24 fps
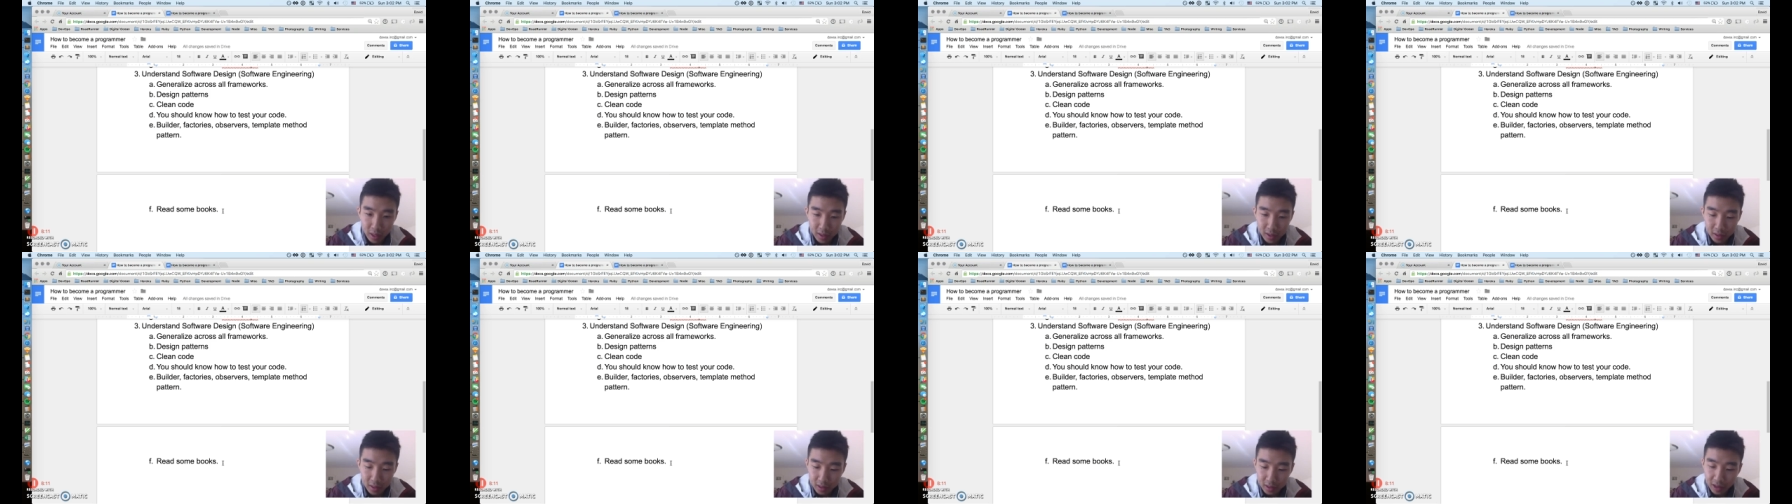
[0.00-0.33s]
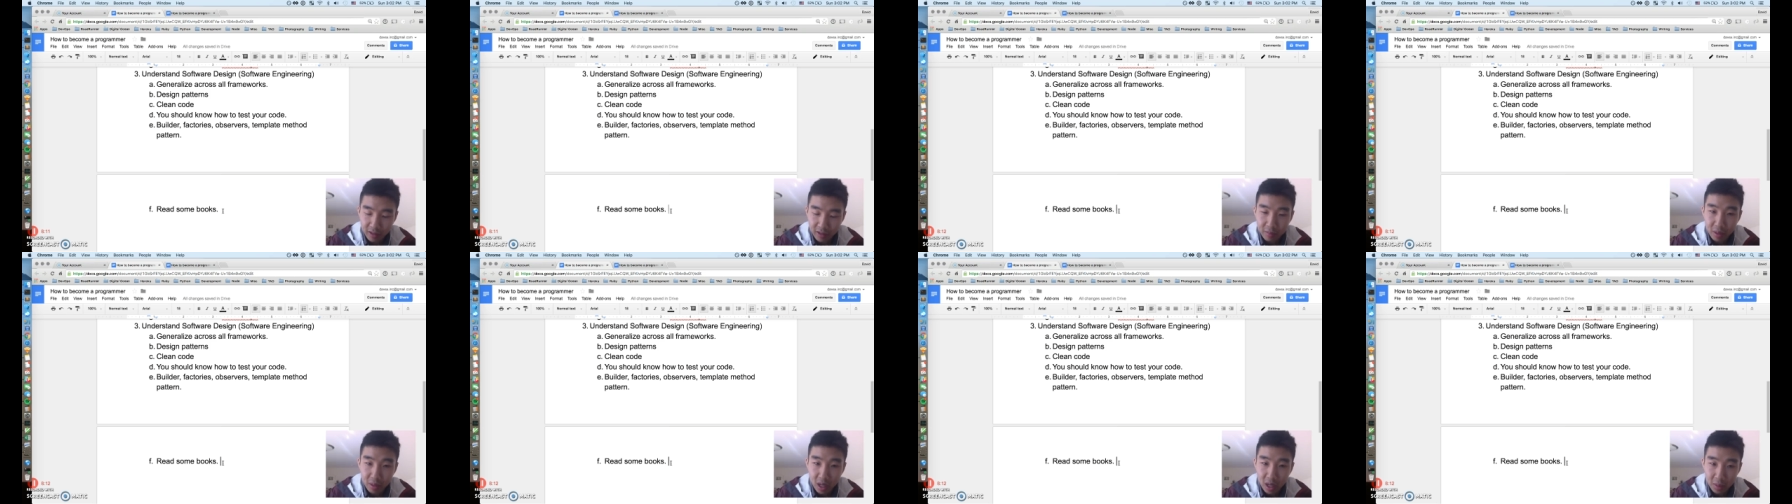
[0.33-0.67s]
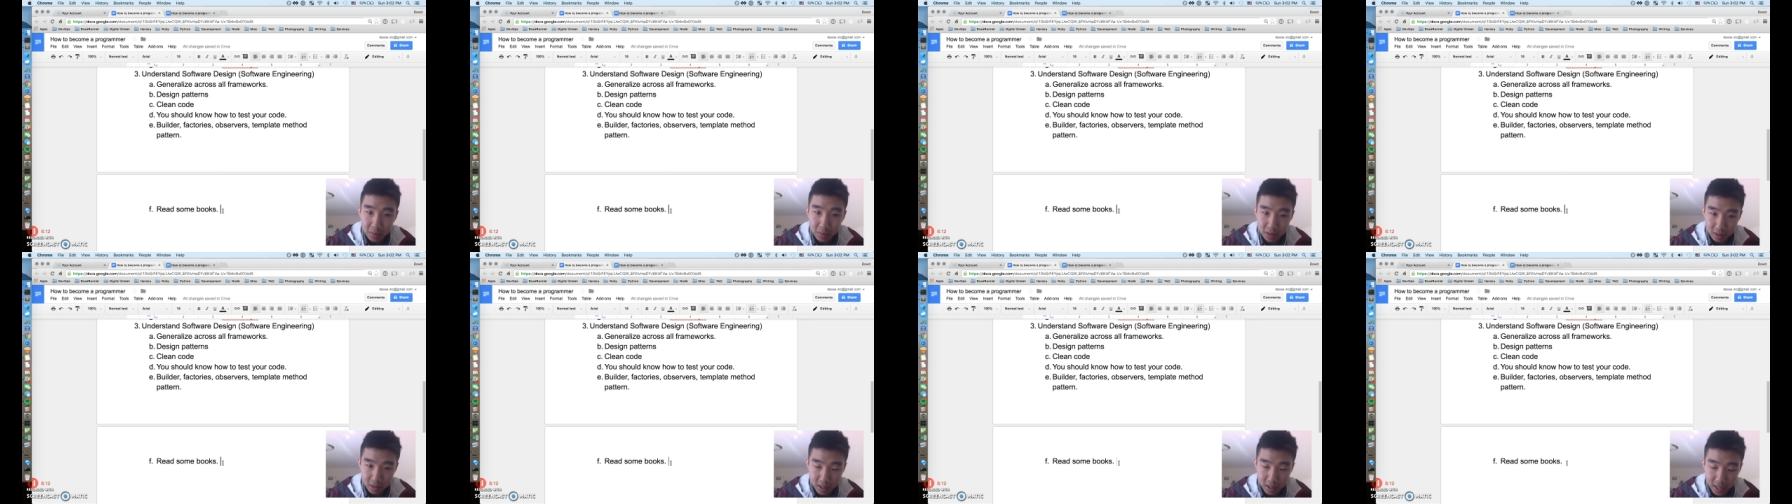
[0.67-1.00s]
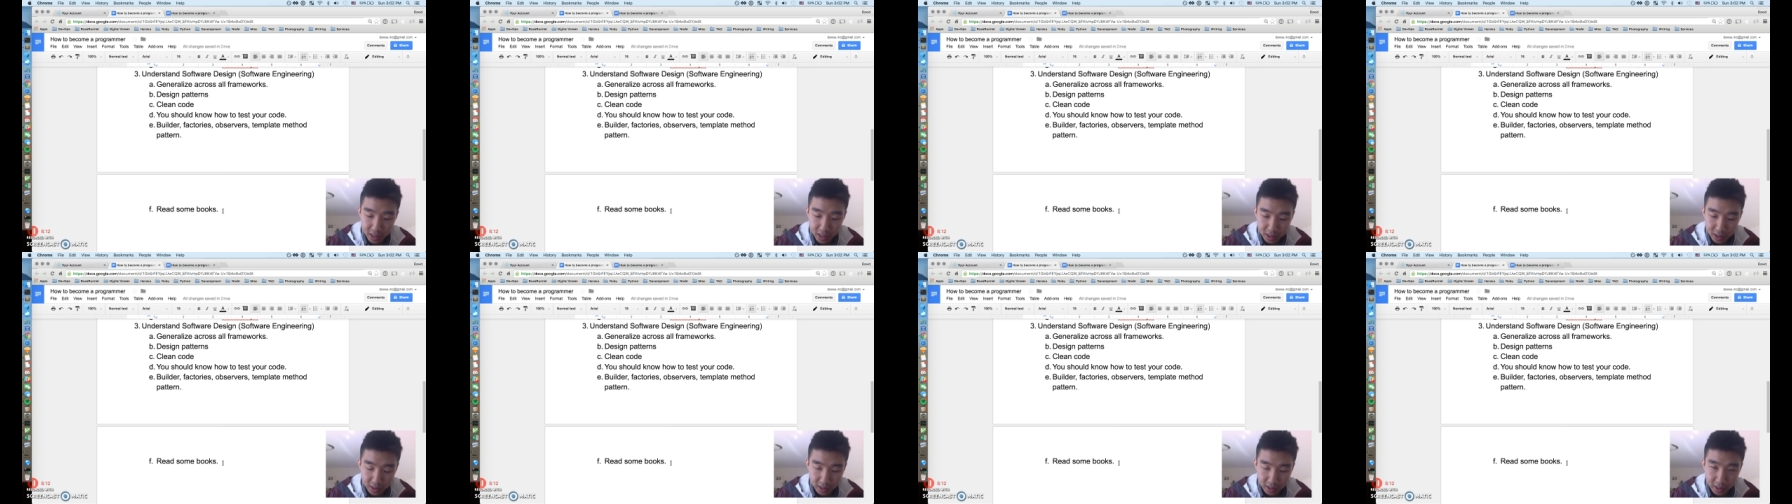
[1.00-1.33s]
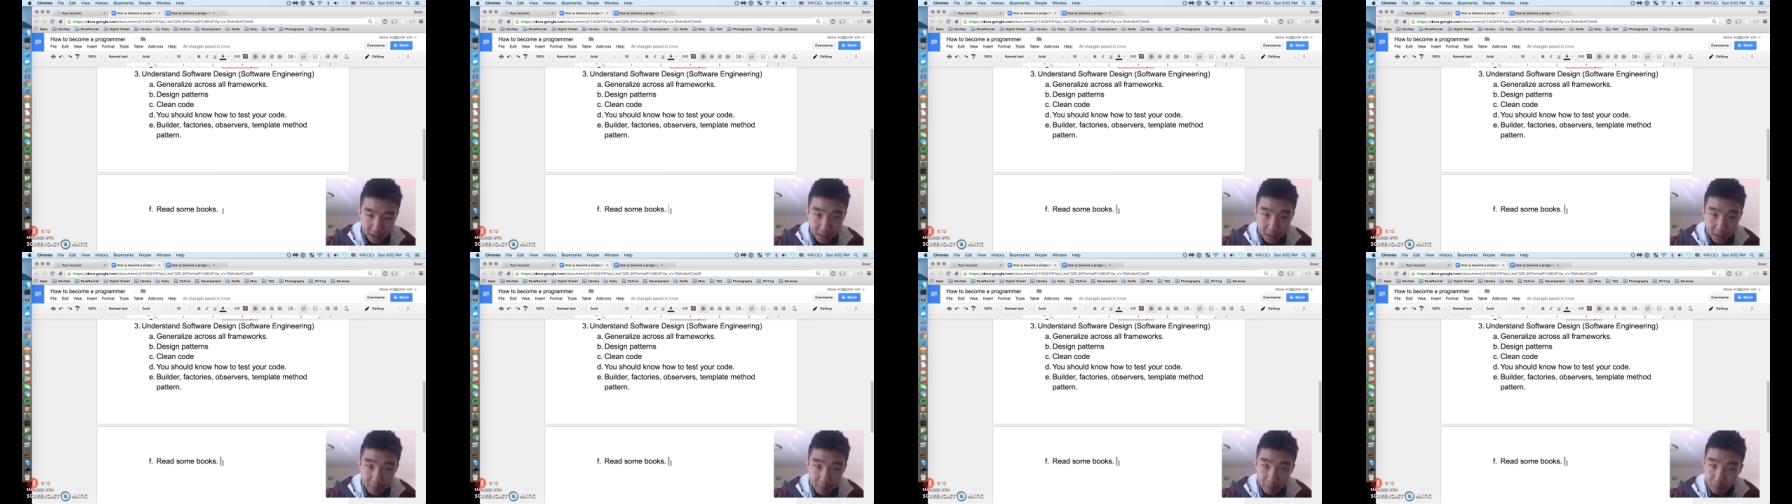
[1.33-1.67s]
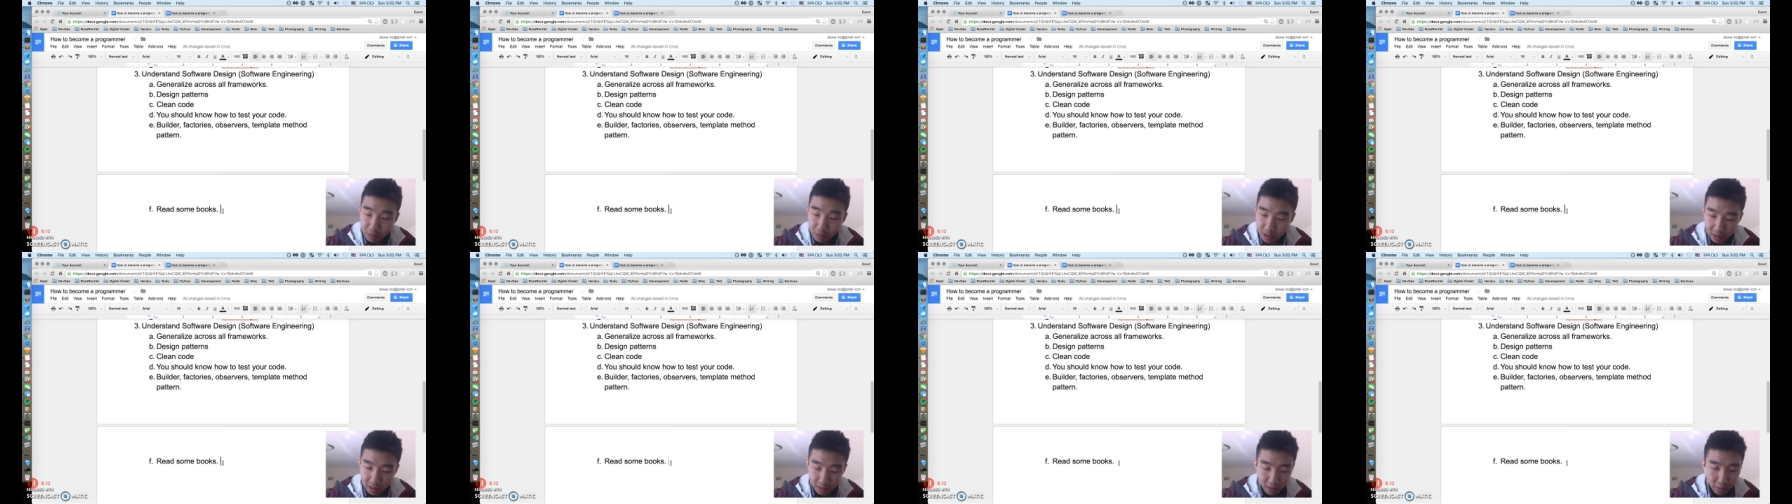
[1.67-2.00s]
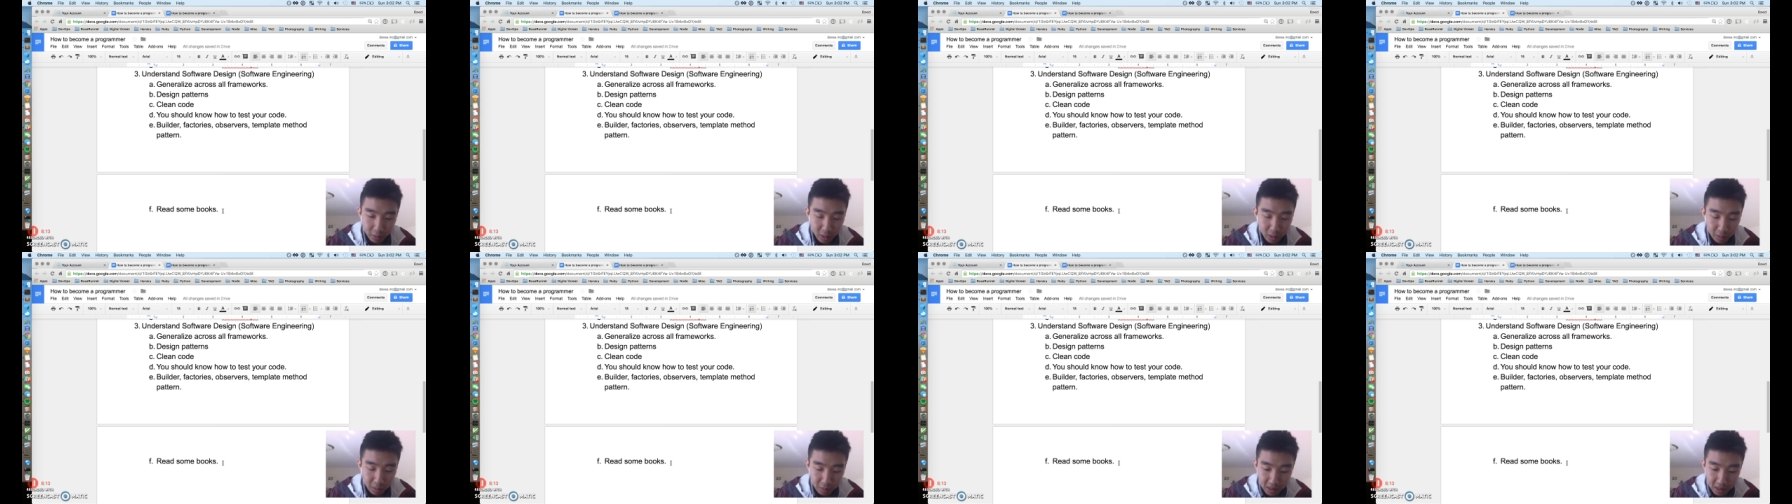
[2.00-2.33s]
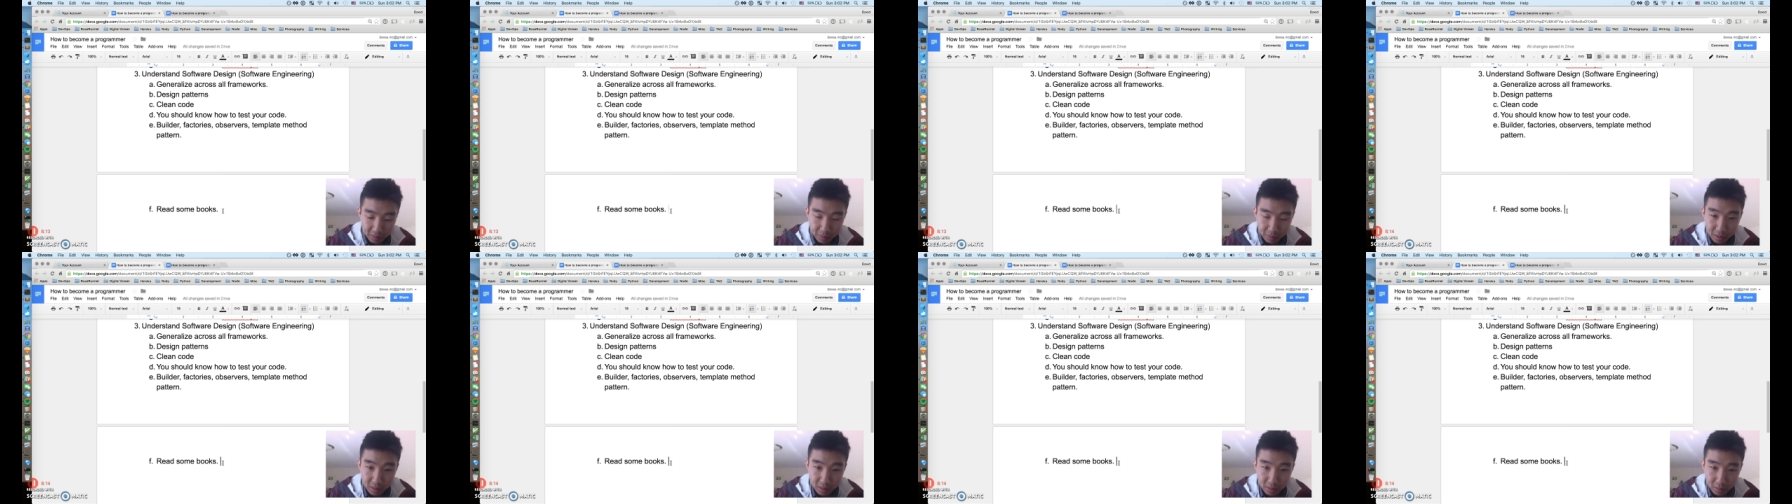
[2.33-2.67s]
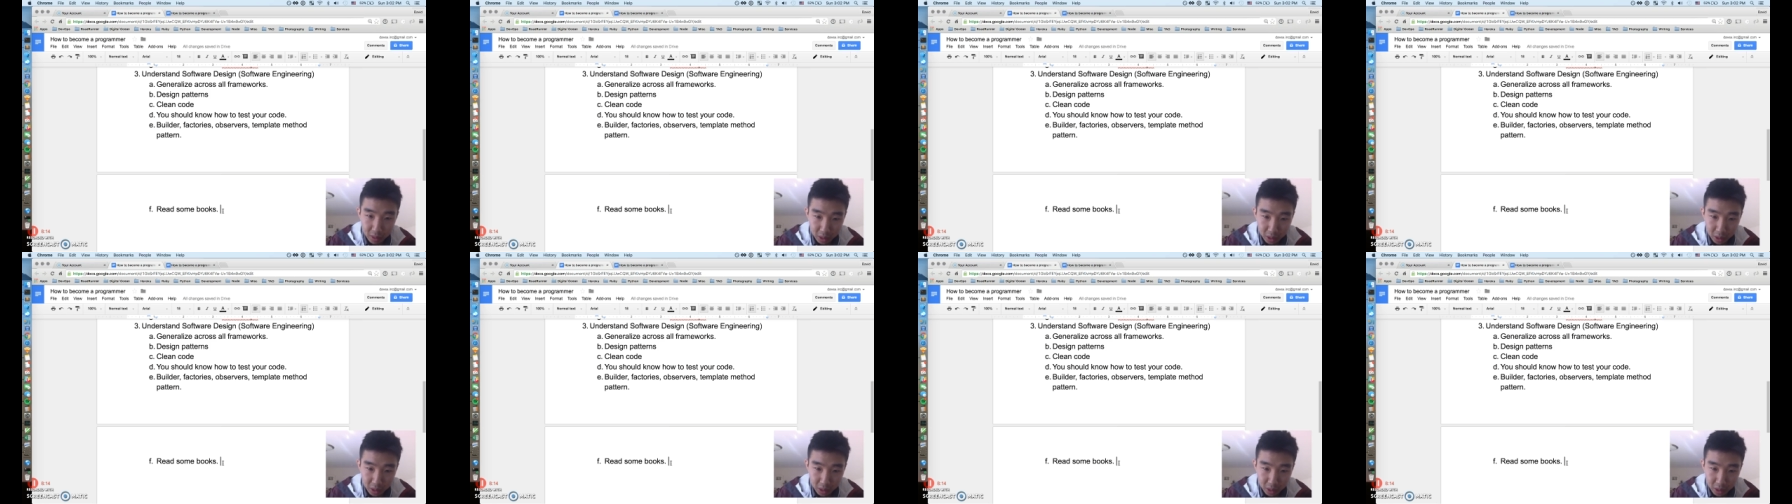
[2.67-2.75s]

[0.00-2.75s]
And the tough problems are actually dealing with people,